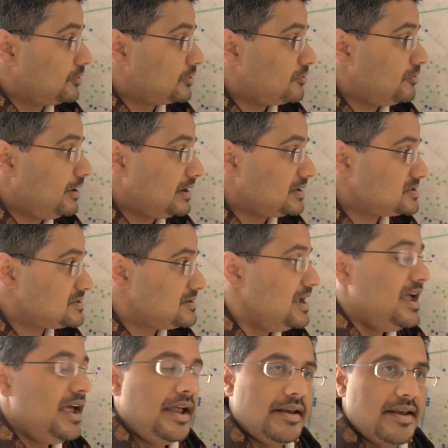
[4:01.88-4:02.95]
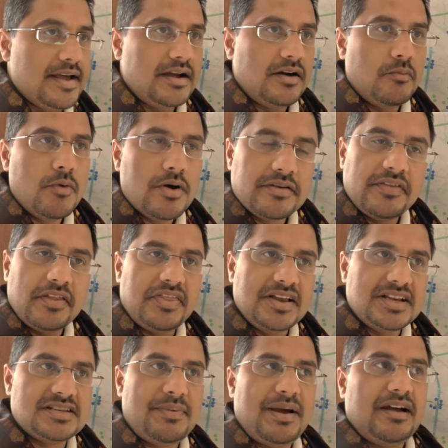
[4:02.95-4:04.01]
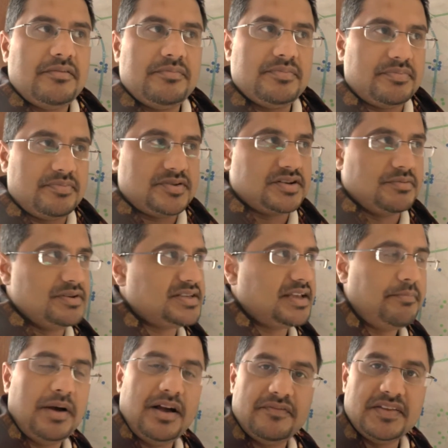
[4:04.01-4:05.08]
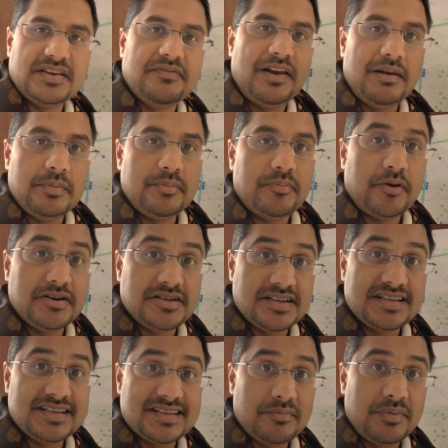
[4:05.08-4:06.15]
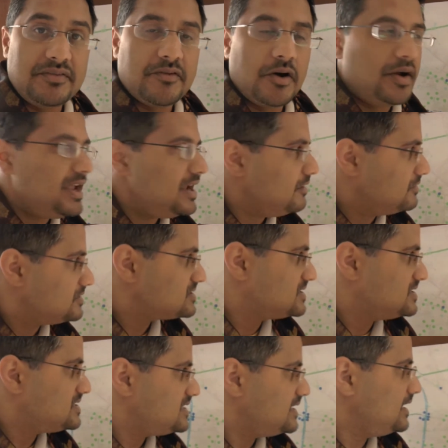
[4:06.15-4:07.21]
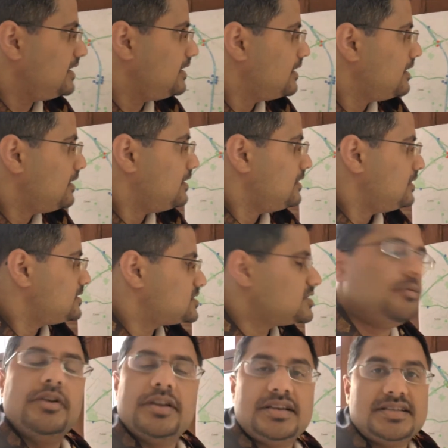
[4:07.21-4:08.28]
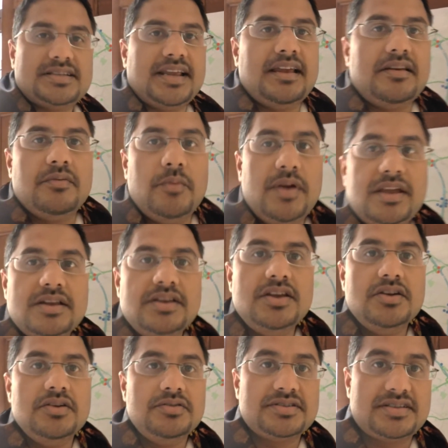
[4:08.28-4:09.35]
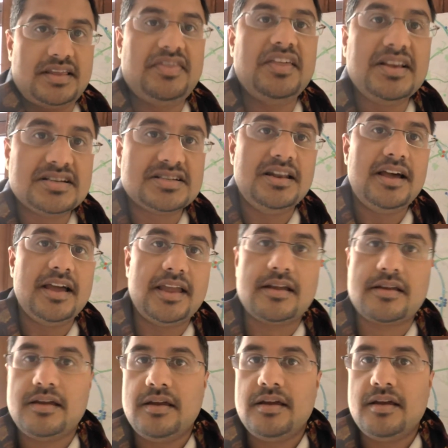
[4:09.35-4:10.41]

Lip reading: the cracks. Now, one of the things about, shall we say, the development processes that we've got here is to see to what extent we can use things like